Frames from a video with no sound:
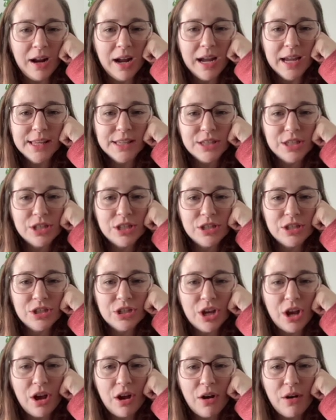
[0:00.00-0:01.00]
right,
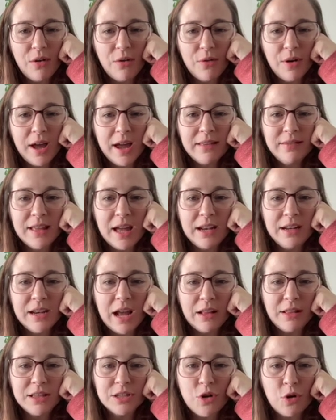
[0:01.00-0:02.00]
so, and then
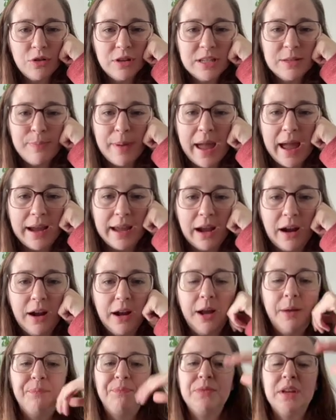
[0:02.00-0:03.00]
now let's go to this back
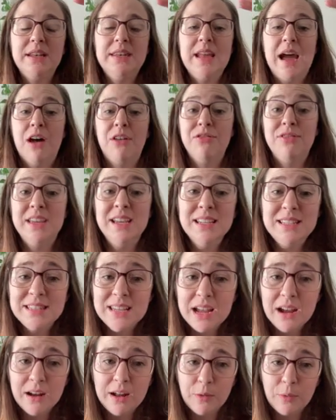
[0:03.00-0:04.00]
area. Now, this
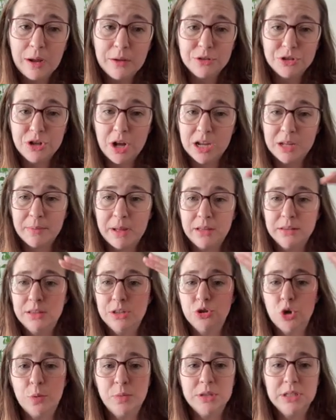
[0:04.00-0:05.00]
area where I was just talking about,
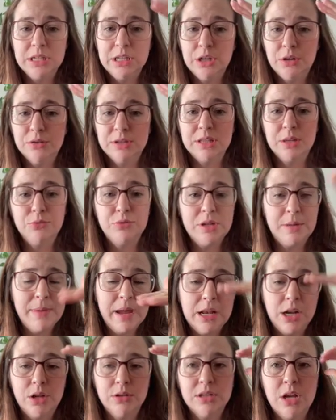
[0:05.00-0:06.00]
the tomatillos, the
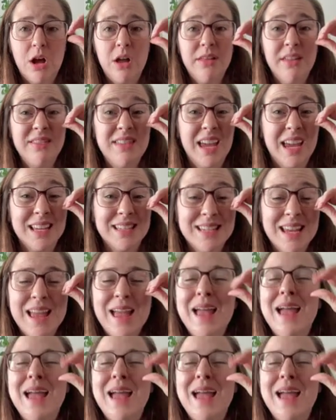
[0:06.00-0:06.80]
tomatoes, all the things,